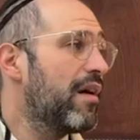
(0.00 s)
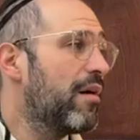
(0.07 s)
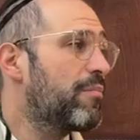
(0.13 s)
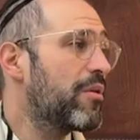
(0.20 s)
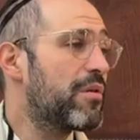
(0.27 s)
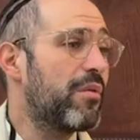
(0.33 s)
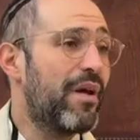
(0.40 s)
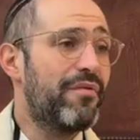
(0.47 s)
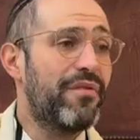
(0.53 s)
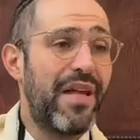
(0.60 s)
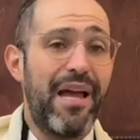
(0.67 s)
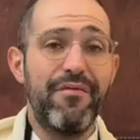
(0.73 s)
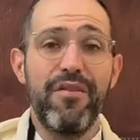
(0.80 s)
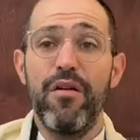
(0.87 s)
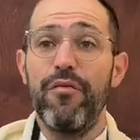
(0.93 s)
a person would have
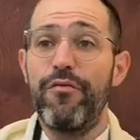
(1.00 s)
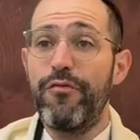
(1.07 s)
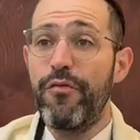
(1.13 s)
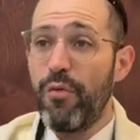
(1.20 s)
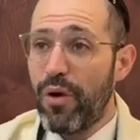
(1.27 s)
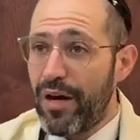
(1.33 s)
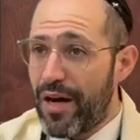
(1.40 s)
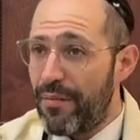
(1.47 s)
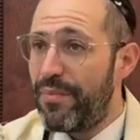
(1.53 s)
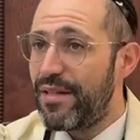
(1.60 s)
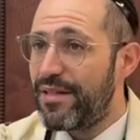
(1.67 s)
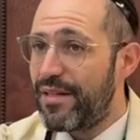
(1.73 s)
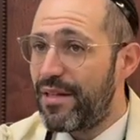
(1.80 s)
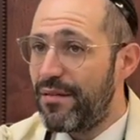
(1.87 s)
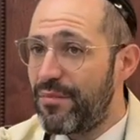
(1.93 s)
to have 4
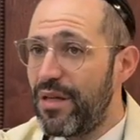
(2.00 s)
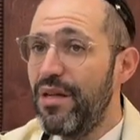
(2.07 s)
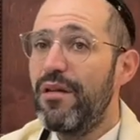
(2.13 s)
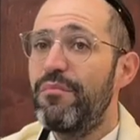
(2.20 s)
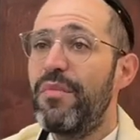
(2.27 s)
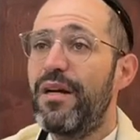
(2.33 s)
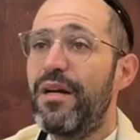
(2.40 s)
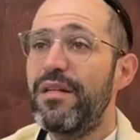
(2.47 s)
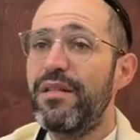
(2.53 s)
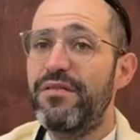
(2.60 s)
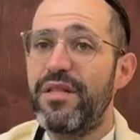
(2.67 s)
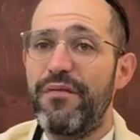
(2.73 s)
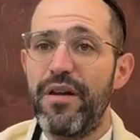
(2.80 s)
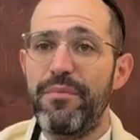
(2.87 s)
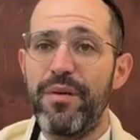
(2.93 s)
kabitzim because of
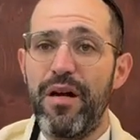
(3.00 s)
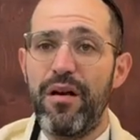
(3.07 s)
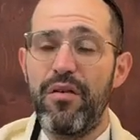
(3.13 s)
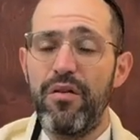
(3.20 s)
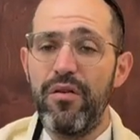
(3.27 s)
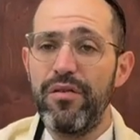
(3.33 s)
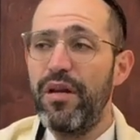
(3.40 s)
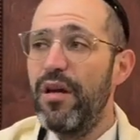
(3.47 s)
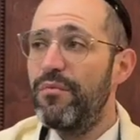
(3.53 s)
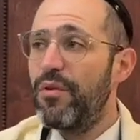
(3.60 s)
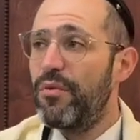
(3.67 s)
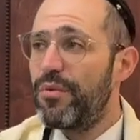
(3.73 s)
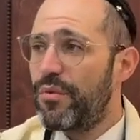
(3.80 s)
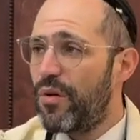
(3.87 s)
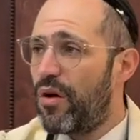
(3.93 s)
Safek Brachot,
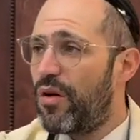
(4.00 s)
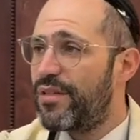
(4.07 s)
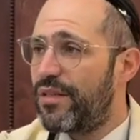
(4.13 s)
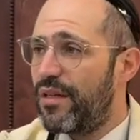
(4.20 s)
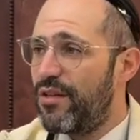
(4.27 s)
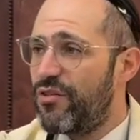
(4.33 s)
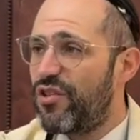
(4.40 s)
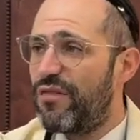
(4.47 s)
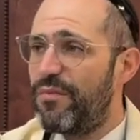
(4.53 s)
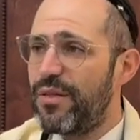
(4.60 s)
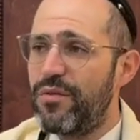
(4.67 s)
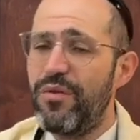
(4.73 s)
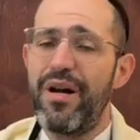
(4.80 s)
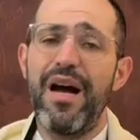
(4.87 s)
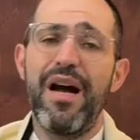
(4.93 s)
but with regards to Lishev
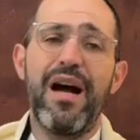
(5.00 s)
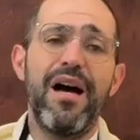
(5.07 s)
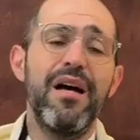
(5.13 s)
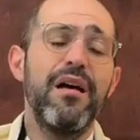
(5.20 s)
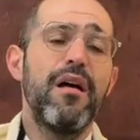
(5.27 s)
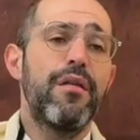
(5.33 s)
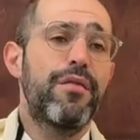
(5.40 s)
Basuka,